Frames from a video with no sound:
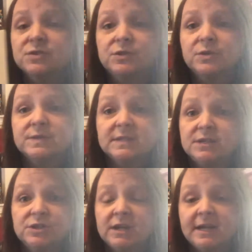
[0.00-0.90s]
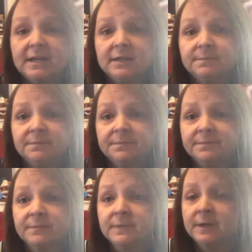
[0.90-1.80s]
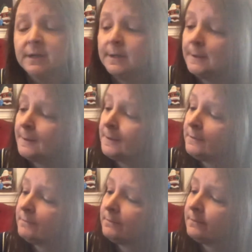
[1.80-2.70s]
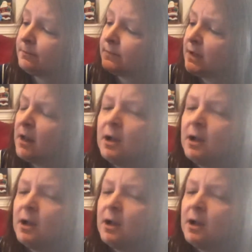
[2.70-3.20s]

no sun shining. I